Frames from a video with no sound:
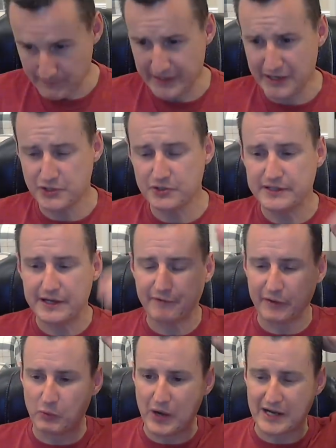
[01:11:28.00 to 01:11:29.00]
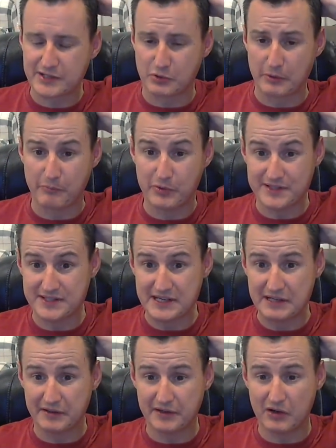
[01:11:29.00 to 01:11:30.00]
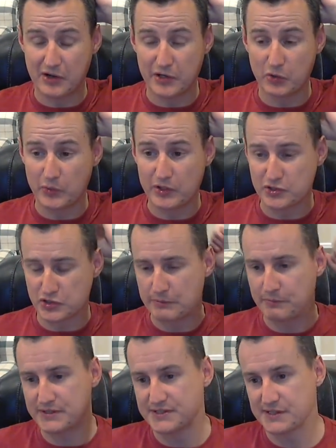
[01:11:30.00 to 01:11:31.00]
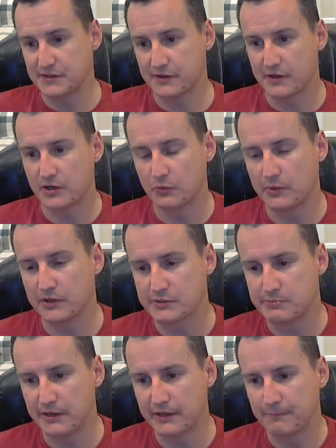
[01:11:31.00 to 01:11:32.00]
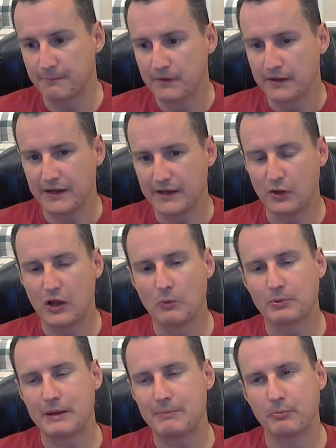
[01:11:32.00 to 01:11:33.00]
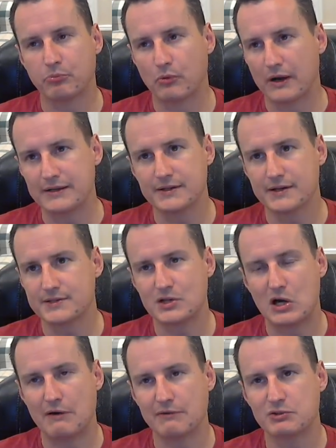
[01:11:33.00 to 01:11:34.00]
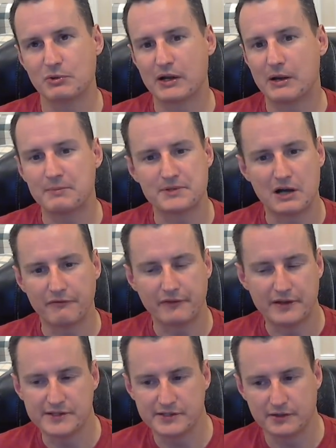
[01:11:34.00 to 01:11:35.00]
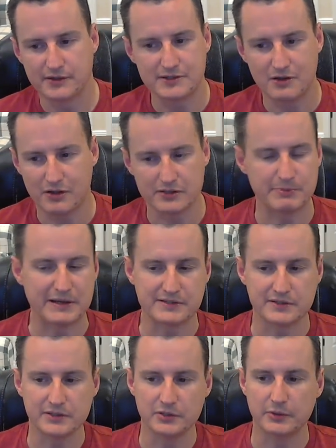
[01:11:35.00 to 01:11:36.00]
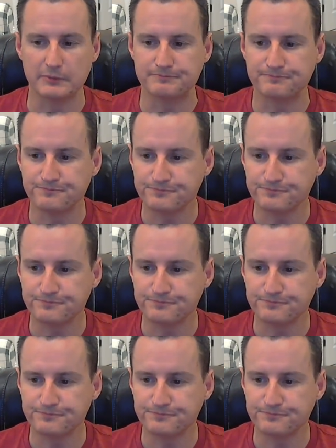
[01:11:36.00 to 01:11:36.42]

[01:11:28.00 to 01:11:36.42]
Yes, you can definitely wax or put sealant on your wheels. You can put sealant on your wheels, buddy. It'll help keep the brake dust off so it comes off easier. That's all it's basically doing.